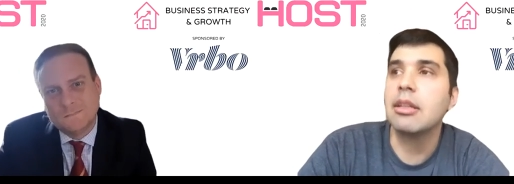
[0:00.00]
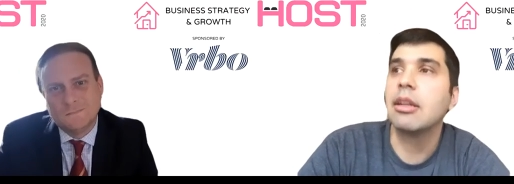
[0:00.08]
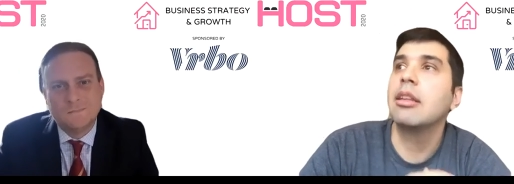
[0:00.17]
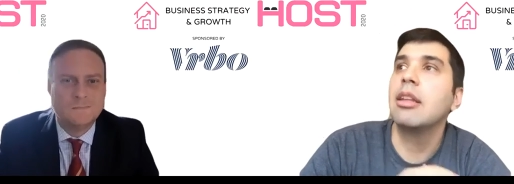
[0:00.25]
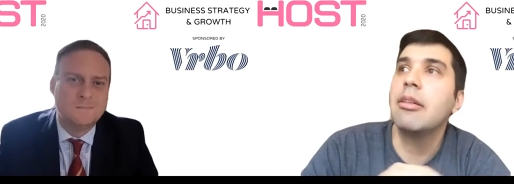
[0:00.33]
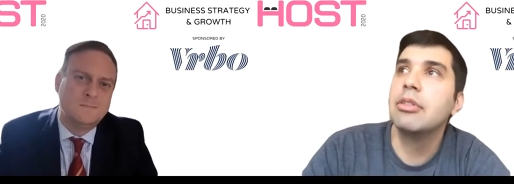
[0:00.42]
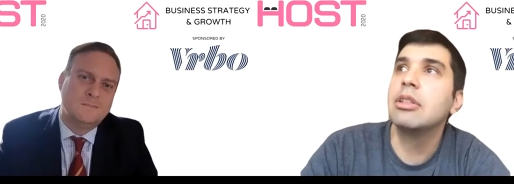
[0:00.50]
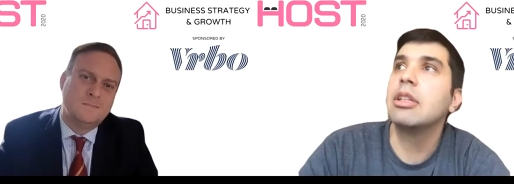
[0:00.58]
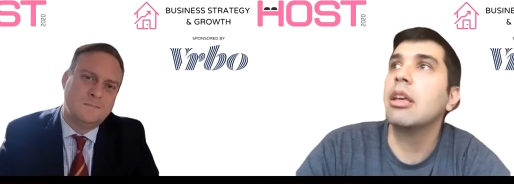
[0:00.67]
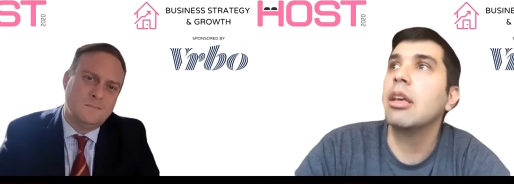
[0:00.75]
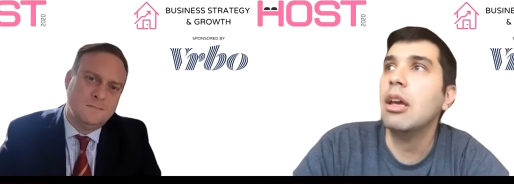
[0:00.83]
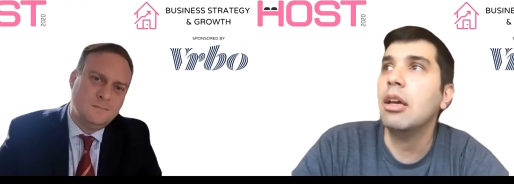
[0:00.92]
Speaker 1: and
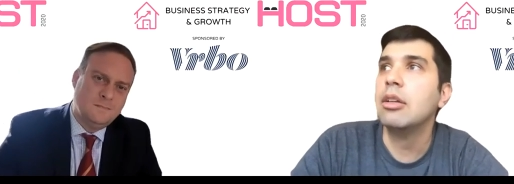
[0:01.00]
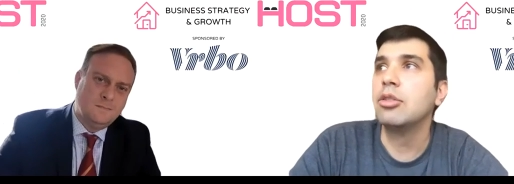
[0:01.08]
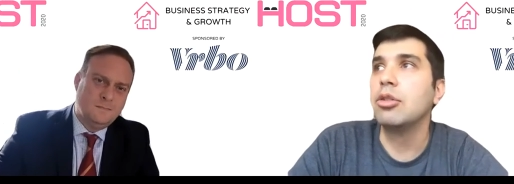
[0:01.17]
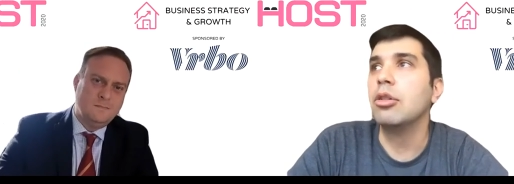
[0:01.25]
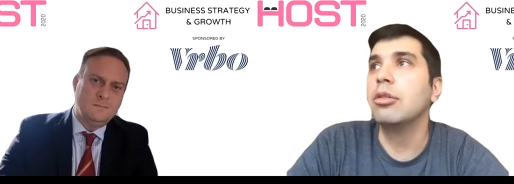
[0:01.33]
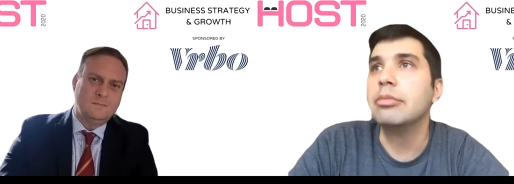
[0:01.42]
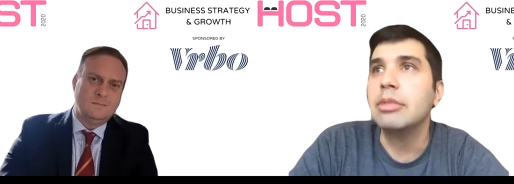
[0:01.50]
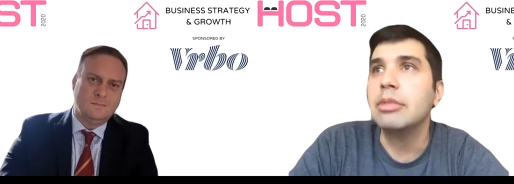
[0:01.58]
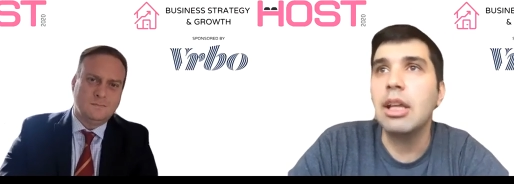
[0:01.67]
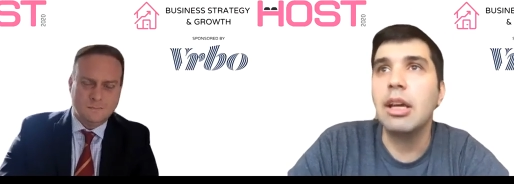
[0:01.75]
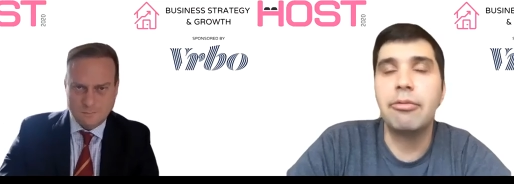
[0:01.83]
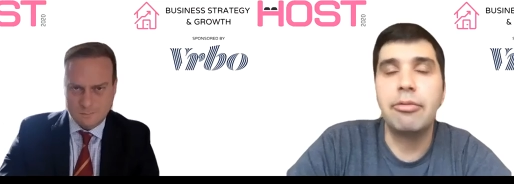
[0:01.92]
everything, so the
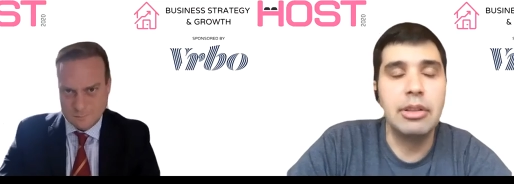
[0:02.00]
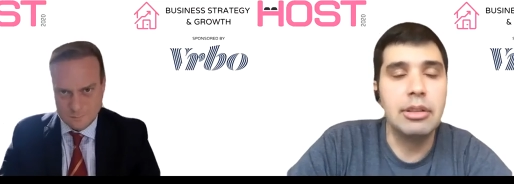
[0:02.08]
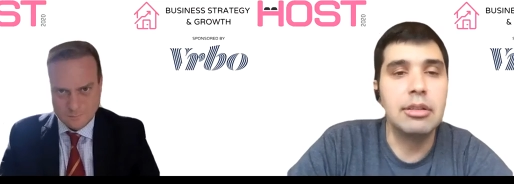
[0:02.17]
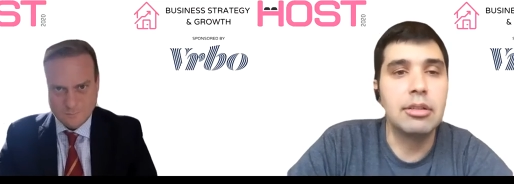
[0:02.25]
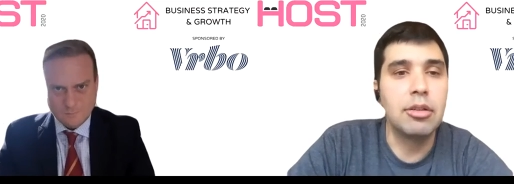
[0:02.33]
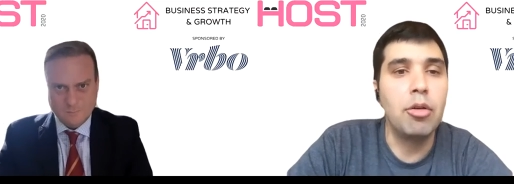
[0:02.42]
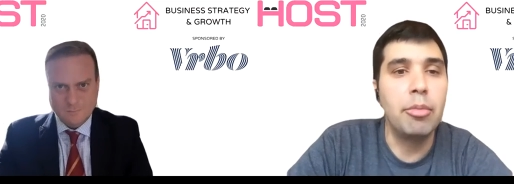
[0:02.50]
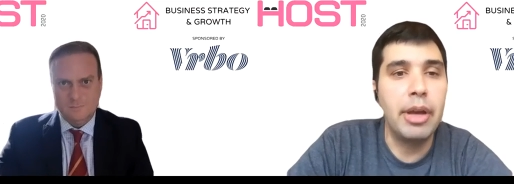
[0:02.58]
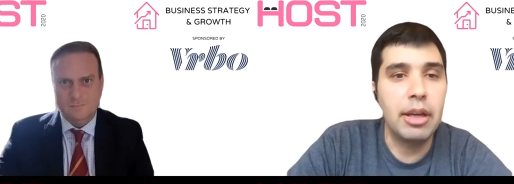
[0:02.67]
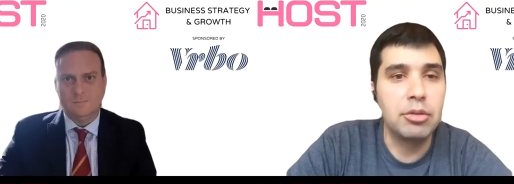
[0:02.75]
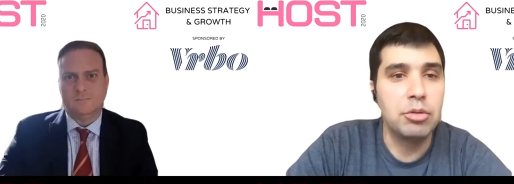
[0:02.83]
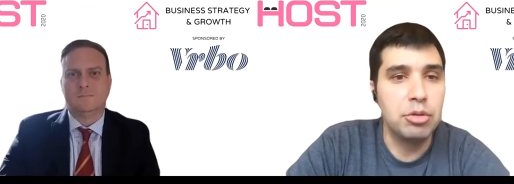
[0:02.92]
life will go
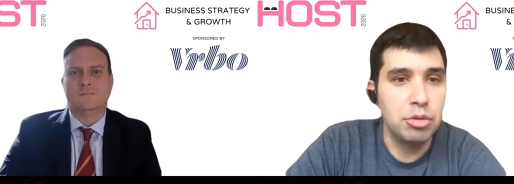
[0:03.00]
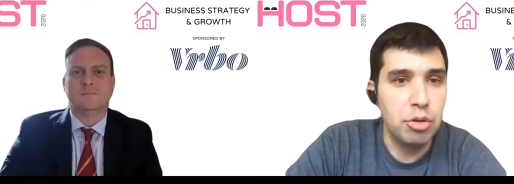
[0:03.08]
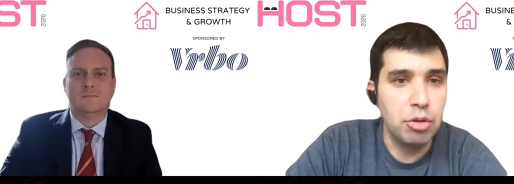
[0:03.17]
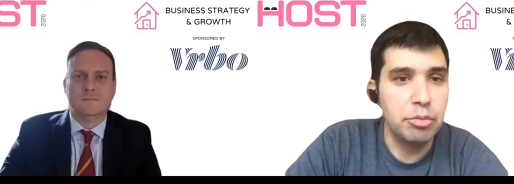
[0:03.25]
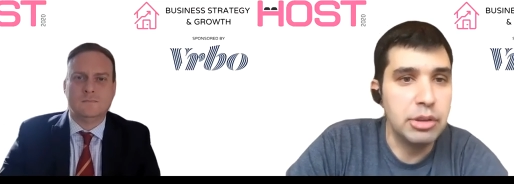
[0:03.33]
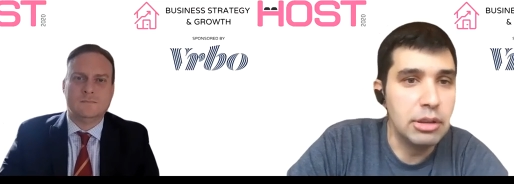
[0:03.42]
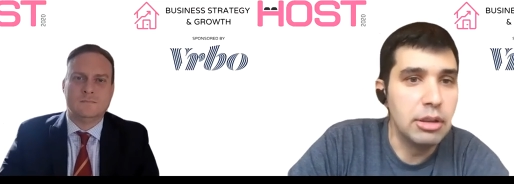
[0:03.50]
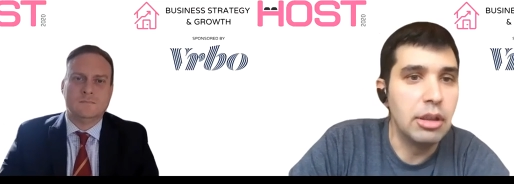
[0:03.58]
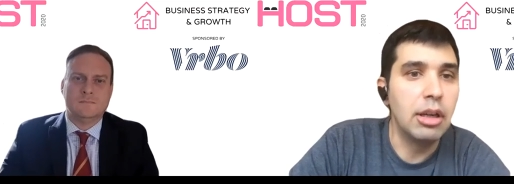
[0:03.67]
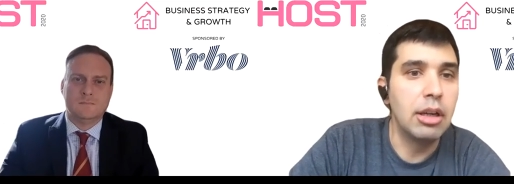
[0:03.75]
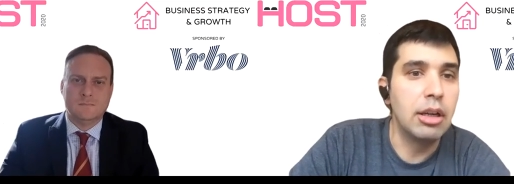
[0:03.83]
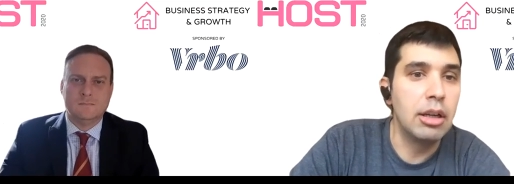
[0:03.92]
back to the normal.
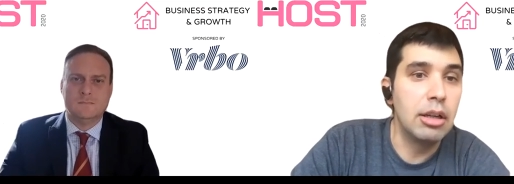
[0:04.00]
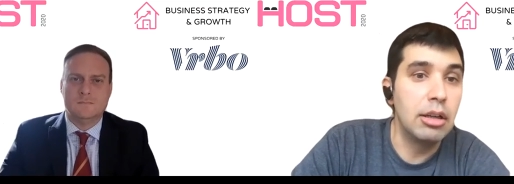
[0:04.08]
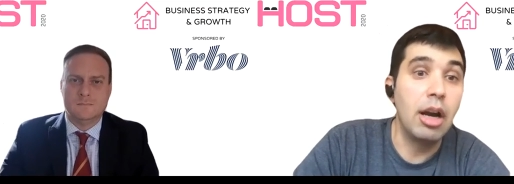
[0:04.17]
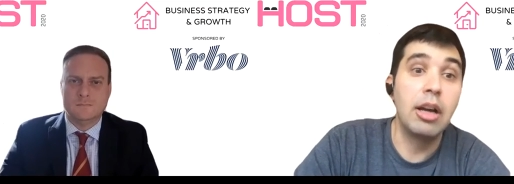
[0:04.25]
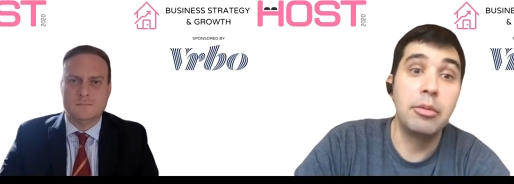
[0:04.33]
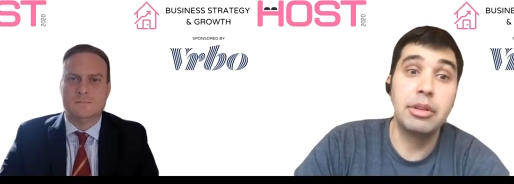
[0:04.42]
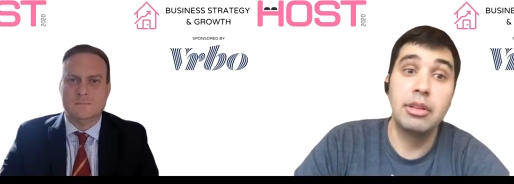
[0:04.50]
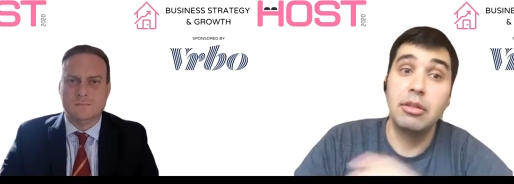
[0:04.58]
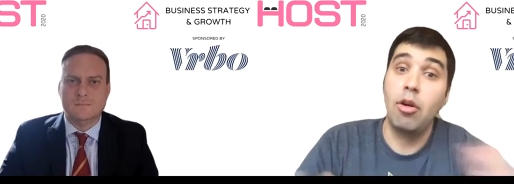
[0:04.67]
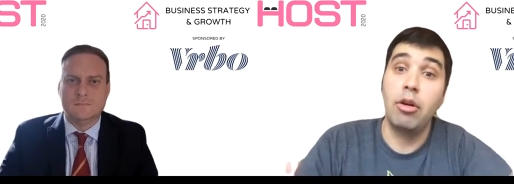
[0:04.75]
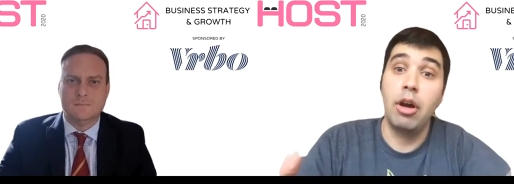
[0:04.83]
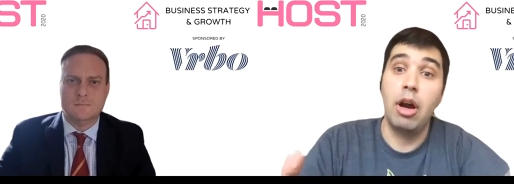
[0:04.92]
Uh, I believe,
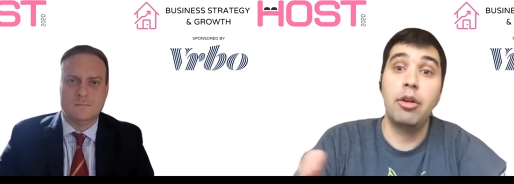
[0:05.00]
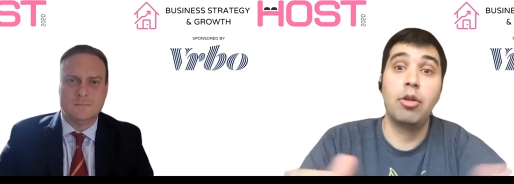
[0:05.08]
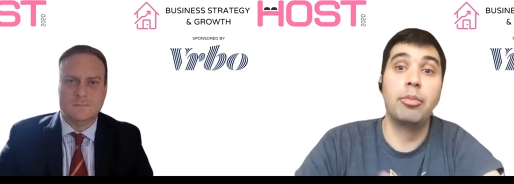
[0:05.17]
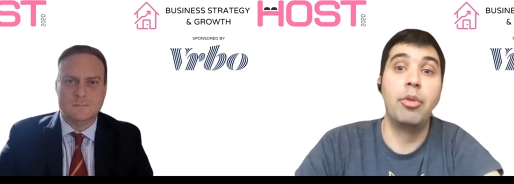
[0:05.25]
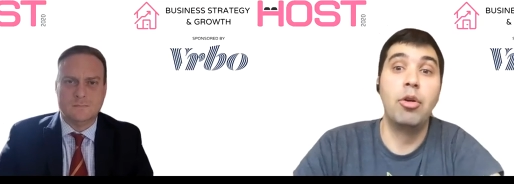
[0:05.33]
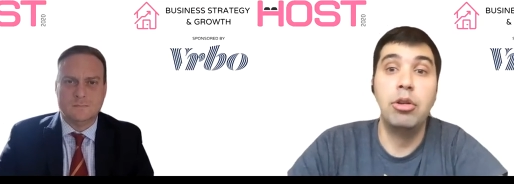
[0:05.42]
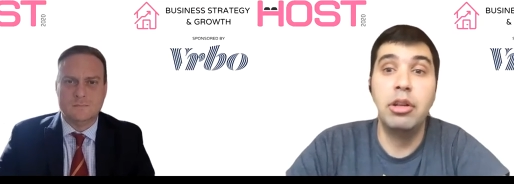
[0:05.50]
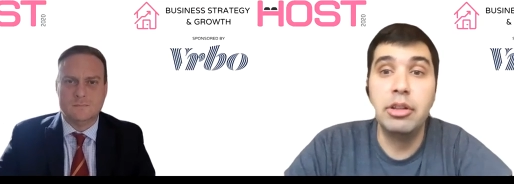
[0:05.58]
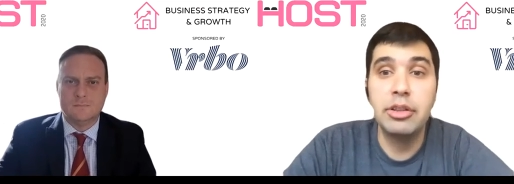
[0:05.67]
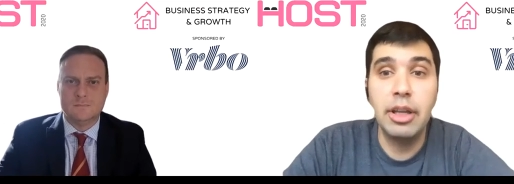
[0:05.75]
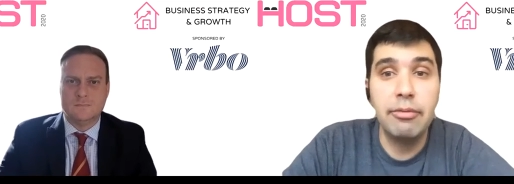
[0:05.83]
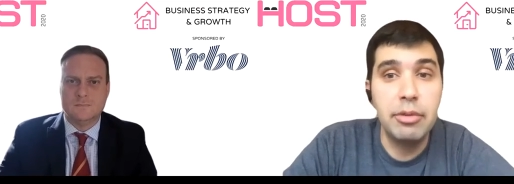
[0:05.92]
I hope earlier
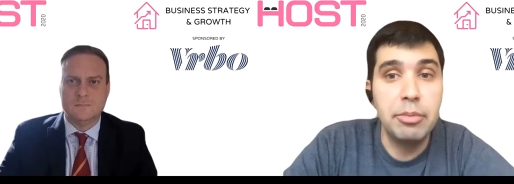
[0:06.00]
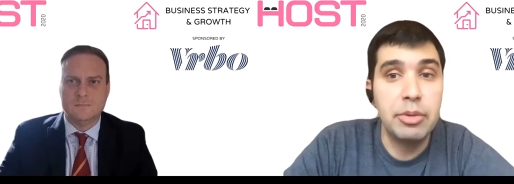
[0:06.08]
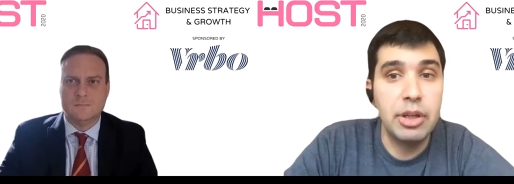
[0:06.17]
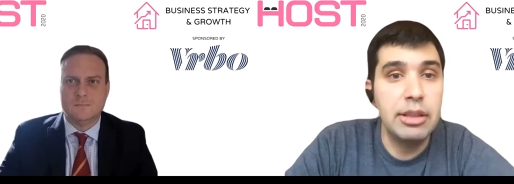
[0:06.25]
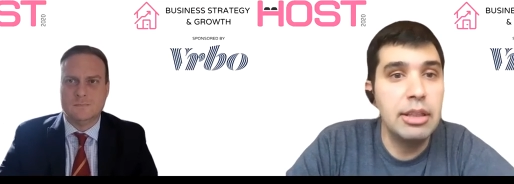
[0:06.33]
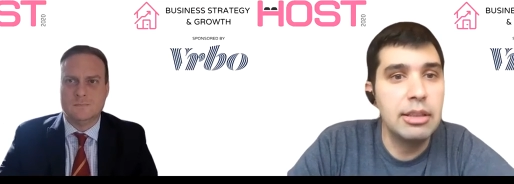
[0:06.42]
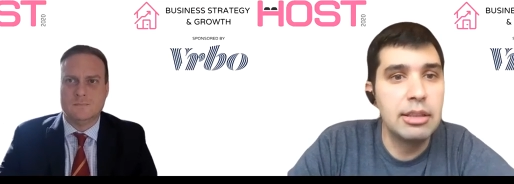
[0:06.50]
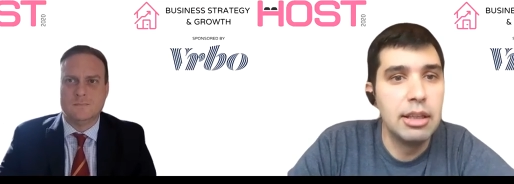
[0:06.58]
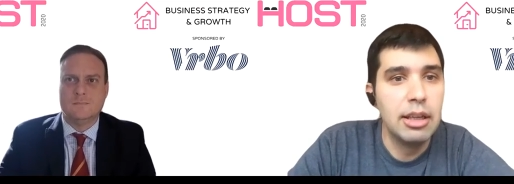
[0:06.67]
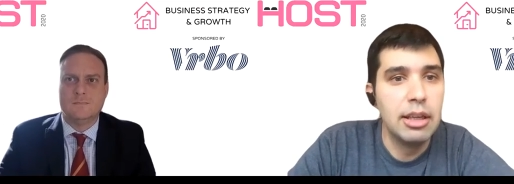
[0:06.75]
than we predict,